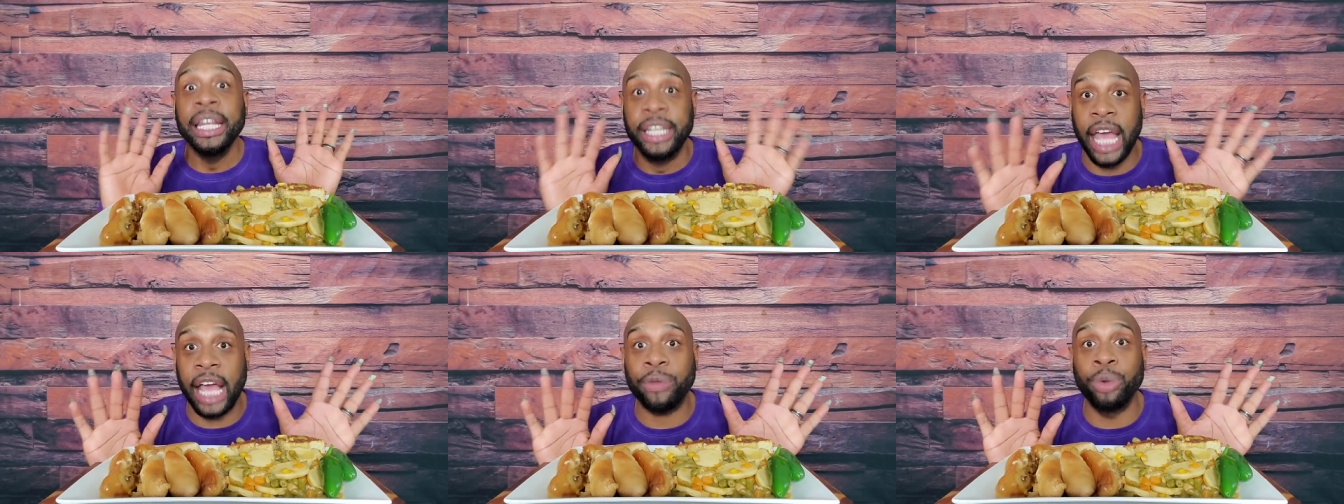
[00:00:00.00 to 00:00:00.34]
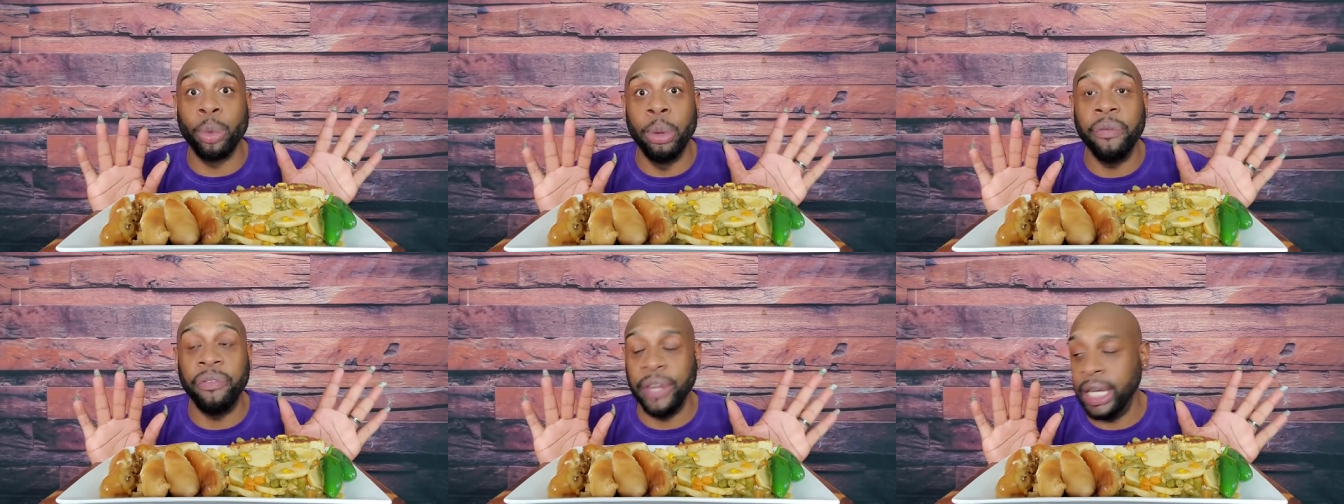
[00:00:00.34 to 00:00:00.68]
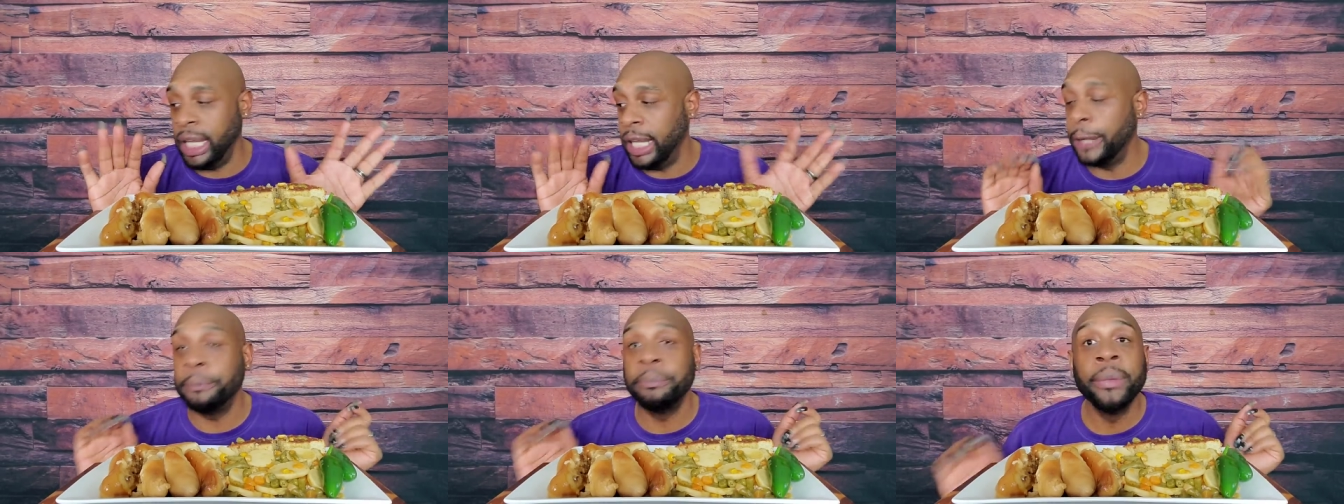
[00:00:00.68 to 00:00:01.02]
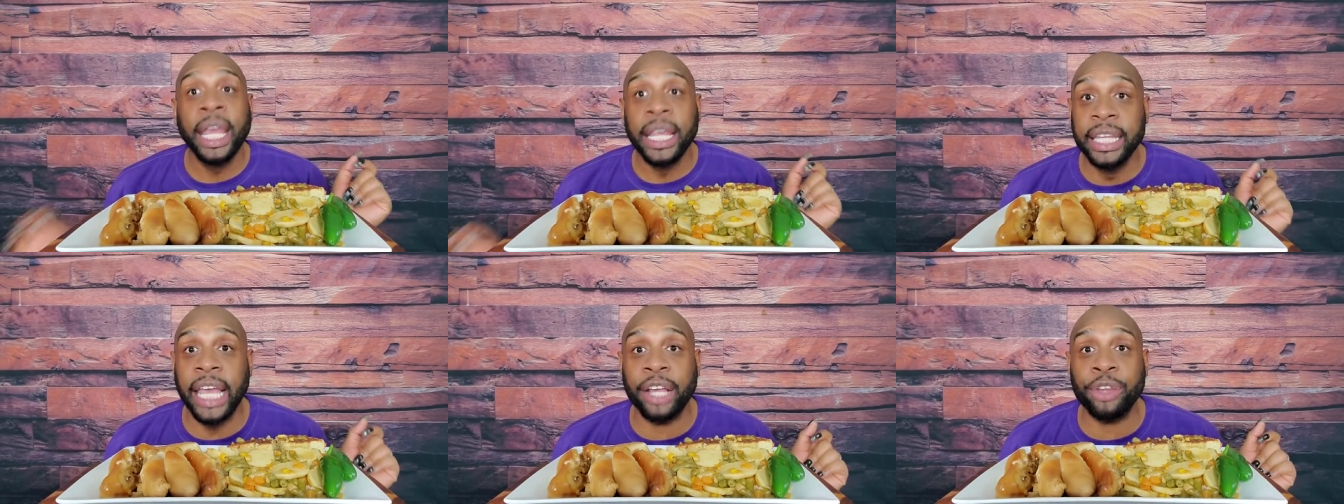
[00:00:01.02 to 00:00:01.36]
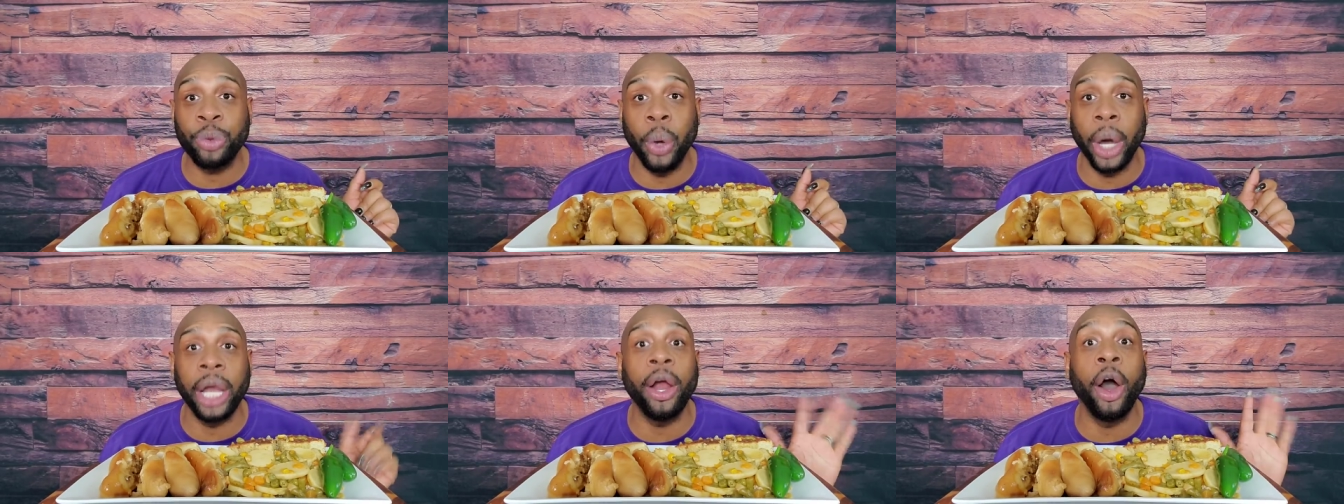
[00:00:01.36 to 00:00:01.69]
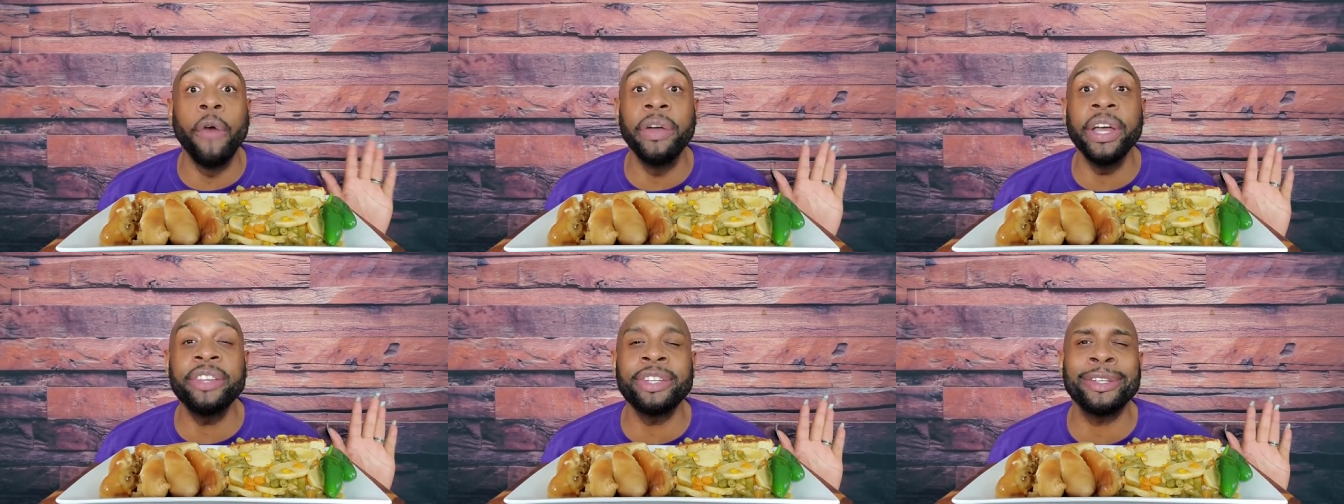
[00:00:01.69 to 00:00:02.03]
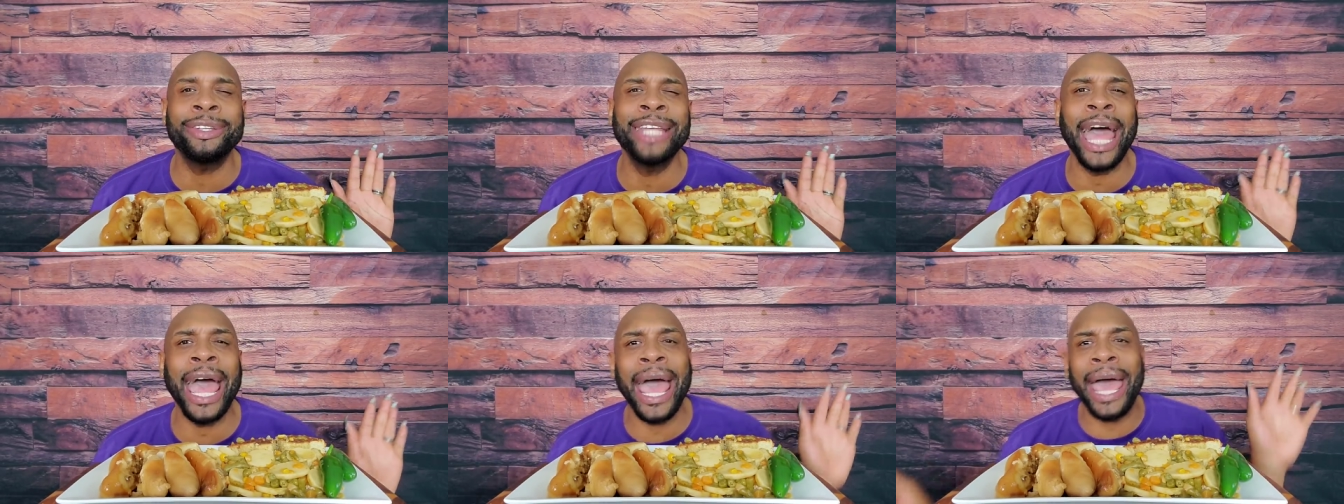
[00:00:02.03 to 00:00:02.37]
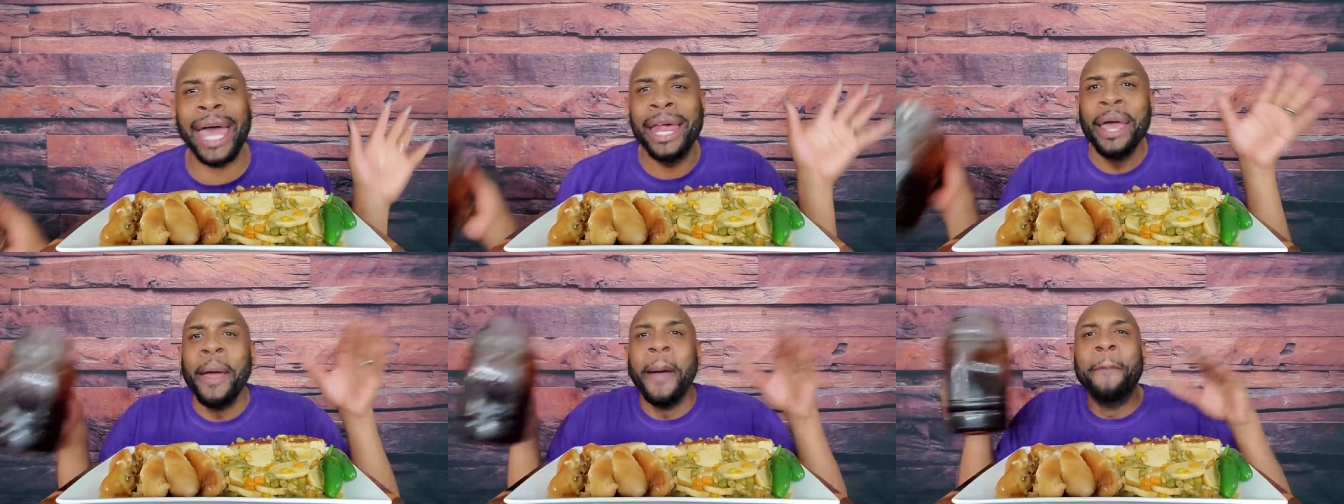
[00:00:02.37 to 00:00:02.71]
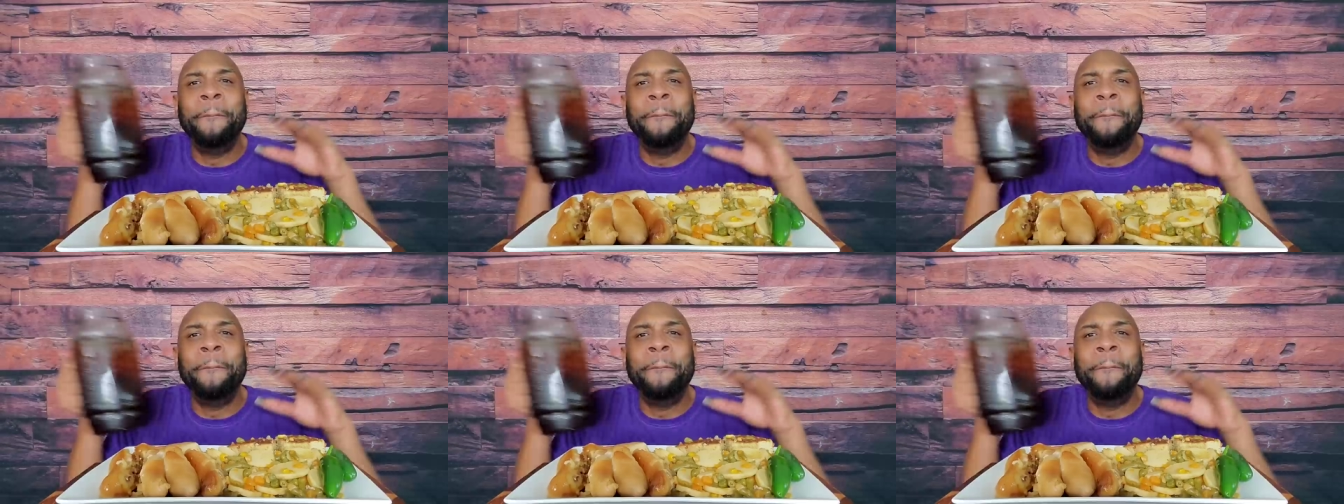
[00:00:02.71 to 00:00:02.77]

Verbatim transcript: That's what we finna eat. Guess what? Over to the side.